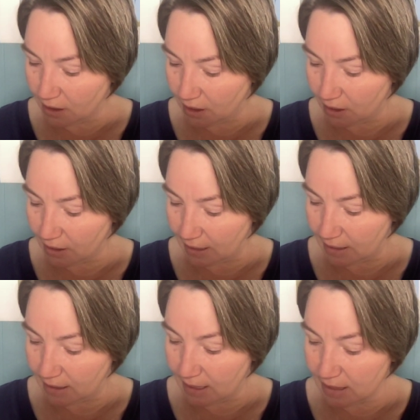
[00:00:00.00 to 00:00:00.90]
All right,
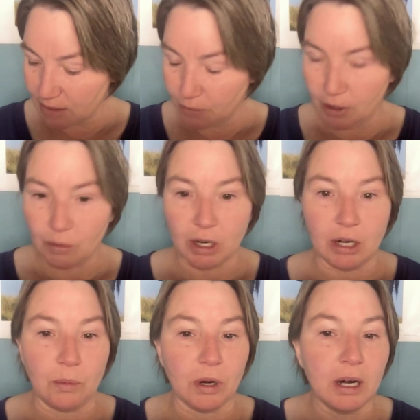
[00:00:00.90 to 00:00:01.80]
next point we're
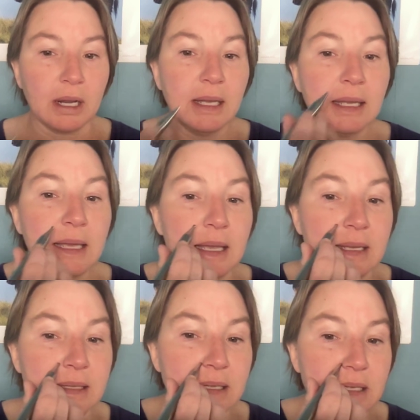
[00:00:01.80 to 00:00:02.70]
gonna work
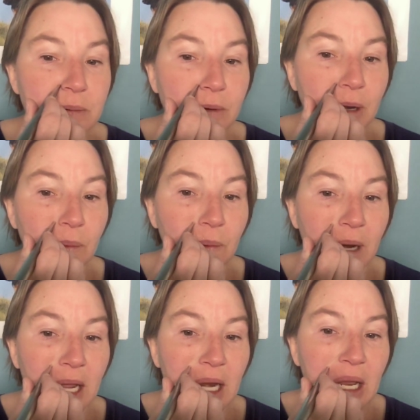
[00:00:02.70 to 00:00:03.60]
is this point
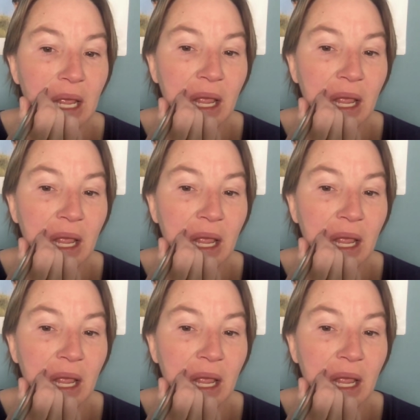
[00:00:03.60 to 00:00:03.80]
right